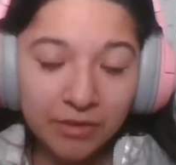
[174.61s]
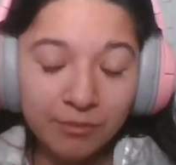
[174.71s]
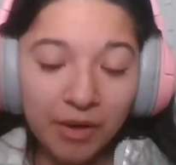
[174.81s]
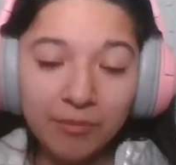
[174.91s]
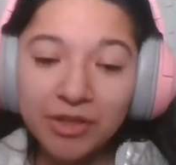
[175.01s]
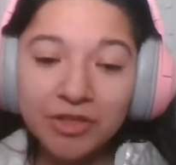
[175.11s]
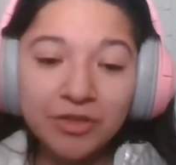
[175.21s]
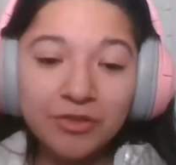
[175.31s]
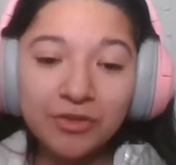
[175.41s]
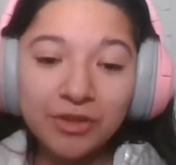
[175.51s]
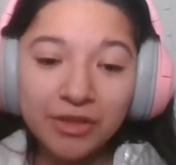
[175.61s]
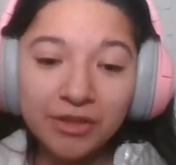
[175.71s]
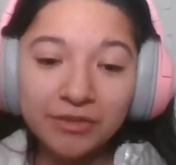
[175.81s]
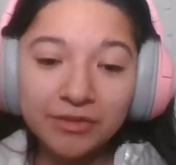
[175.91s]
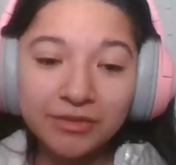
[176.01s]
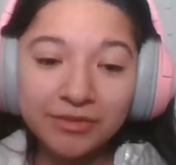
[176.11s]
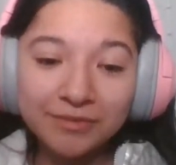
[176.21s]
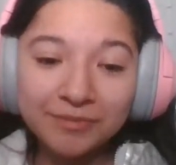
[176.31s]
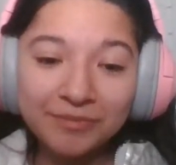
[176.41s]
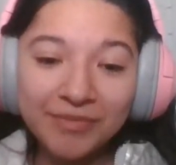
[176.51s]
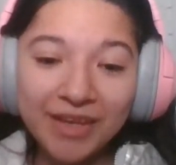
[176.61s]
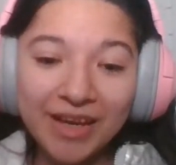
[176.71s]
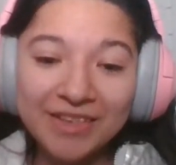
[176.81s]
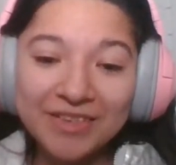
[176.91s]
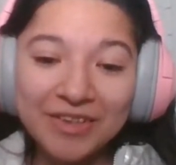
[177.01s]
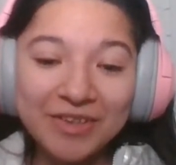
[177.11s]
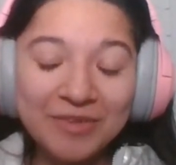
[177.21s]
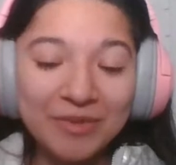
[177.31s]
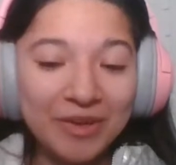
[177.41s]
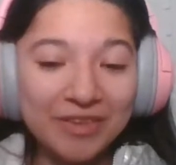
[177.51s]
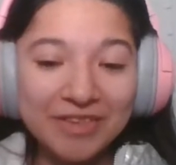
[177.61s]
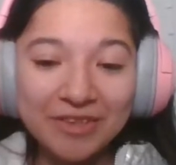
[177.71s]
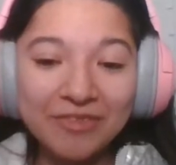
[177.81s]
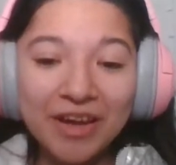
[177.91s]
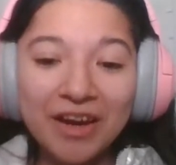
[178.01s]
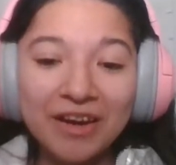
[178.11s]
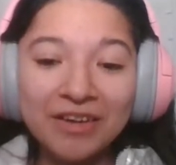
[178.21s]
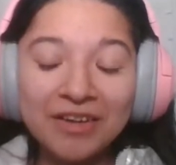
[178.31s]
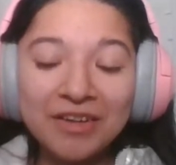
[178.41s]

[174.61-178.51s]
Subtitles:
By my junior year, I started to work on self-care